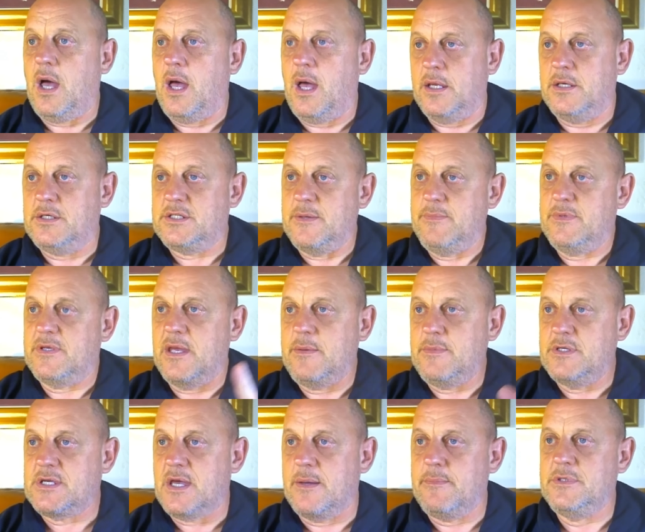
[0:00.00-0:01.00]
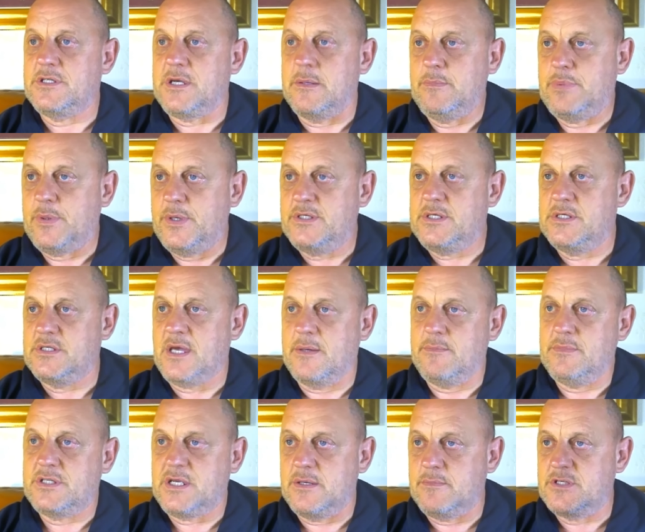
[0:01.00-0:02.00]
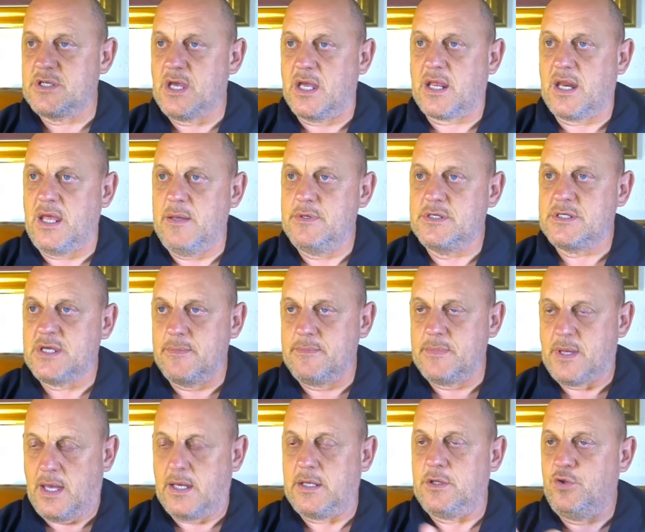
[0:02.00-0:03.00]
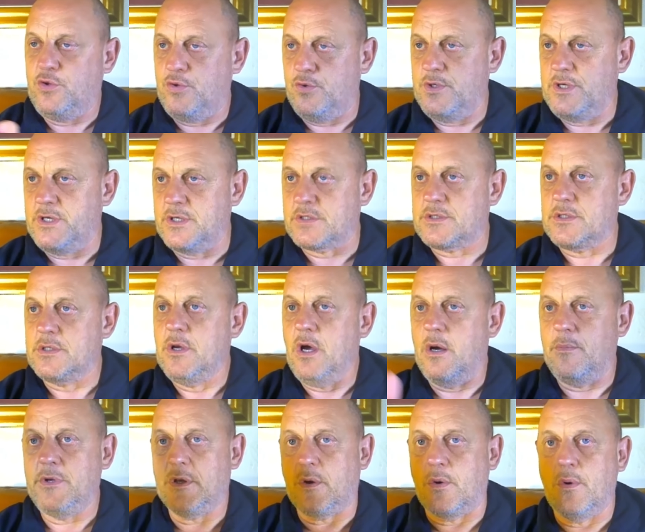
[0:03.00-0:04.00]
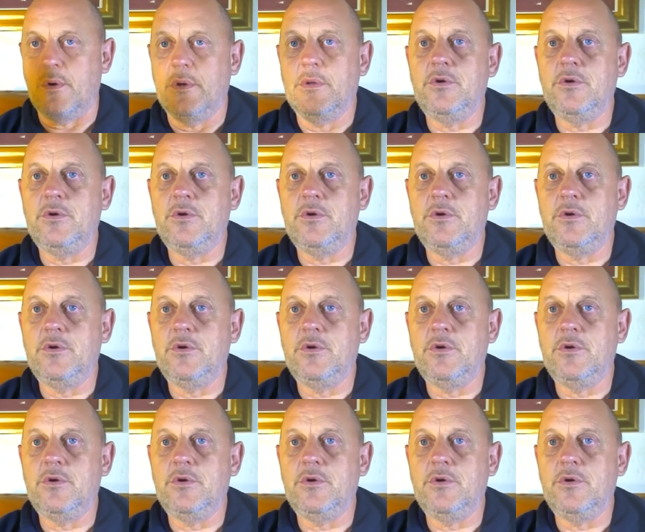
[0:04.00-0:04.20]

Aye, same time as him, same place as him, same sort of crime as him. Aye, 2 years, up you go.